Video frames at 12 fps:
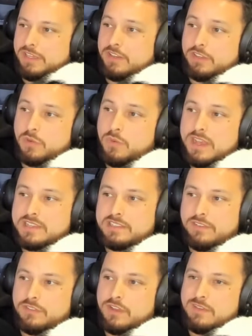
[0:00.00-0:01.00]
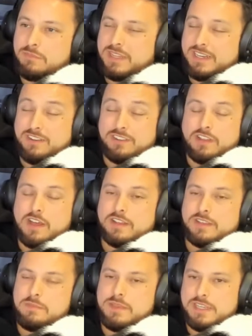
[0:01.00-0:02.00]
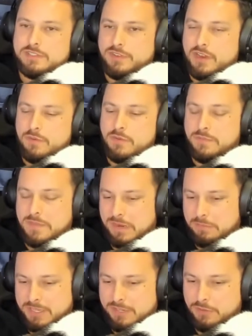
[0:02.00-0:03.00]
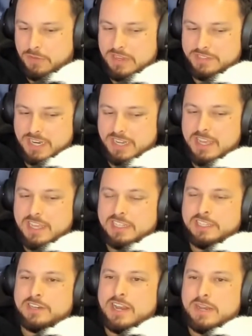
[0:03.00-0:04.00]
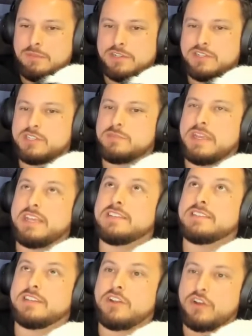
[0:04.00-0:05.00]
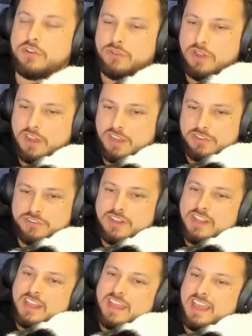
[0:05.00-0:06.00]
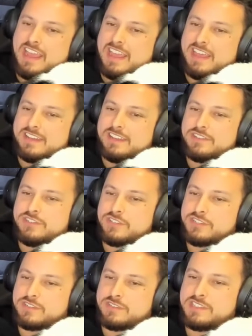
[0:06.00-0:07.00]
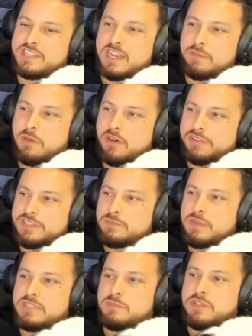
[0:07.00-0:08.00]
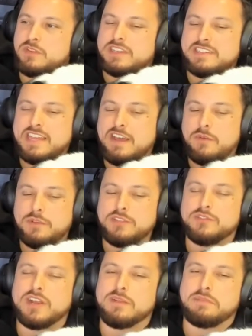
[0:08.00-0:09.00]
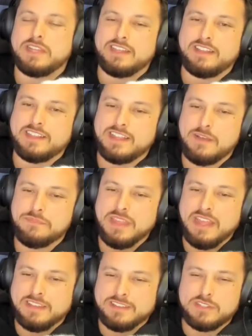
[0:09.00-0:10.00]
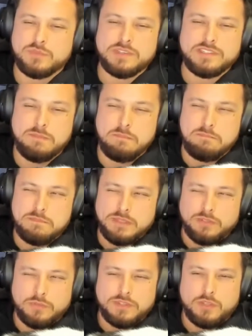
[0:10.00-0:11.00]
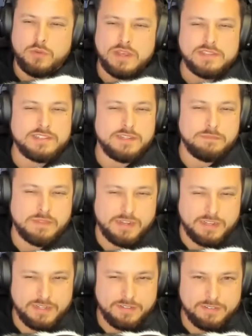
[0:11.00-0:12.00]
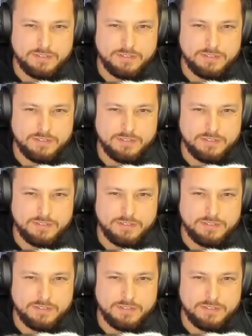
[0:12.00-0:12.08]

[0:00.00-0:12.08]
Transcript: on the Quest, even though I played it a lot on the PSVR. We went back, played on the Quest. I cleared out a bunch of space in our garage and just set up all this space. But you can tell when you try to play it like that, that this wasn't built with the Quest in mind.